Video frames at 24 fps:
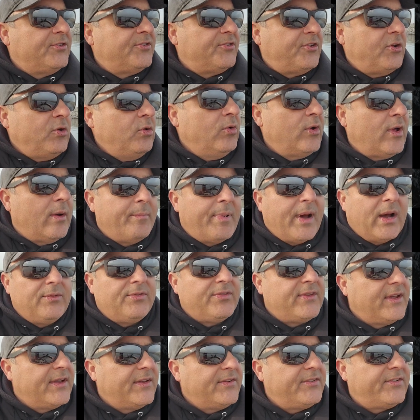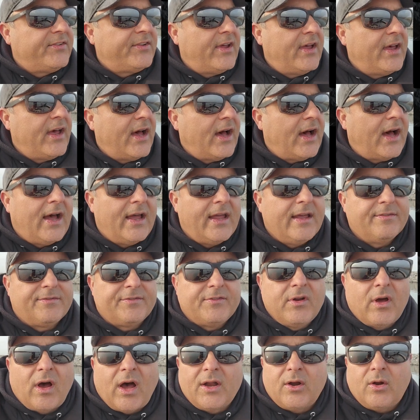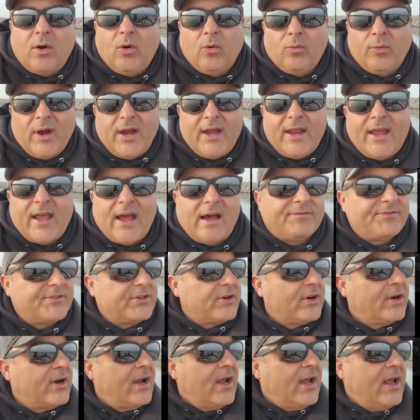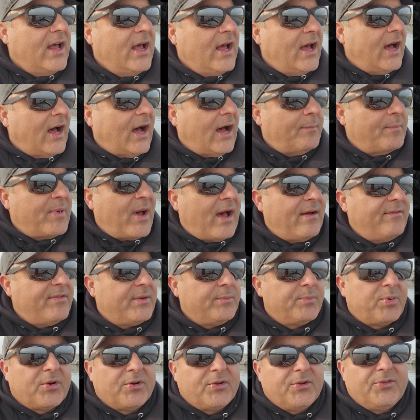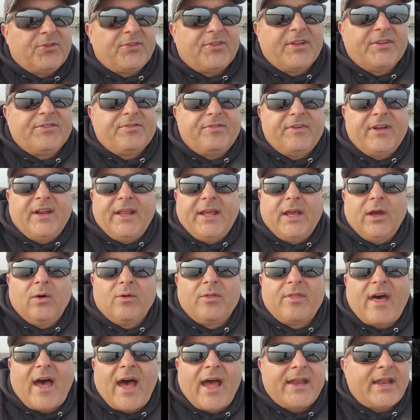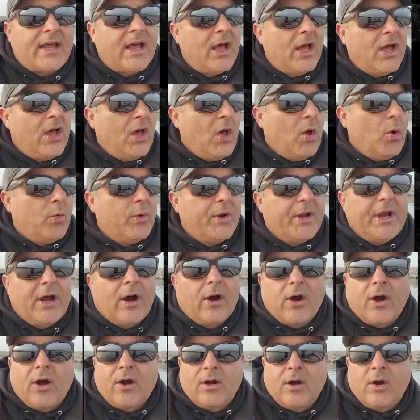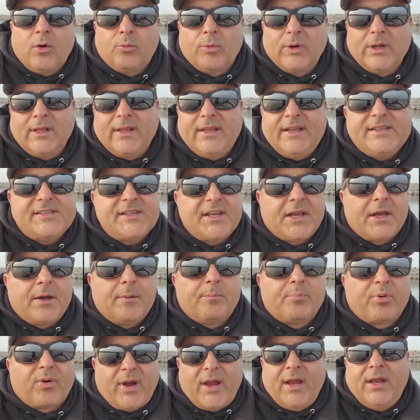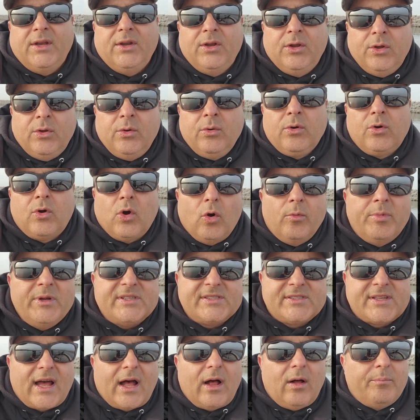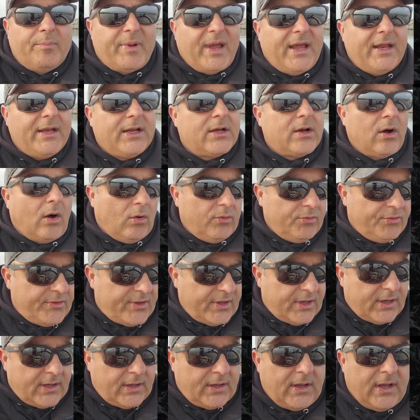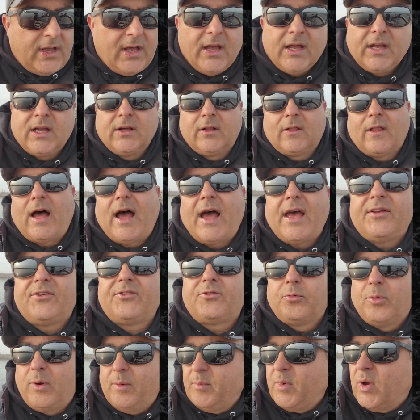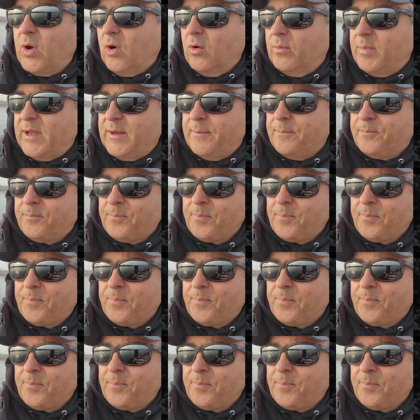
soon about this, if not already after having produced this video, that we are releasing a brand new goby style bait called the Goliath Swim-Goby.